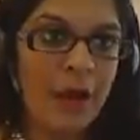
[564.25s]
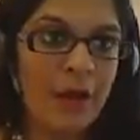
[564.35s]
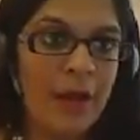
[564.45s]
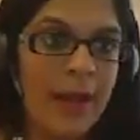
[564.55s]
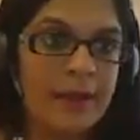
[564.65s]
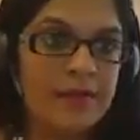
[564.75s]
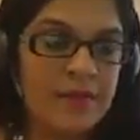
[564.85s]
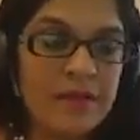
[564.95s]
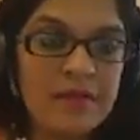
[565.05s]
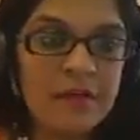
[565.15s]
and it's
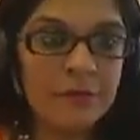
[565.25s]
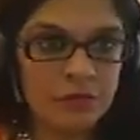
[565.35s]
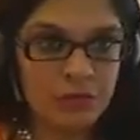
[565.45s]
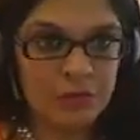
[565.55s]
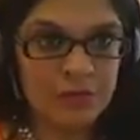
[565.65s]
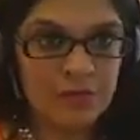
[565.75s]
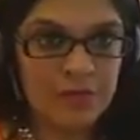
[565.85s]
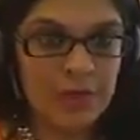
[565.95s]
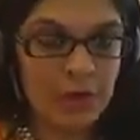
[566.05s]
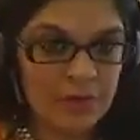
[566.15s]
easier for students. They're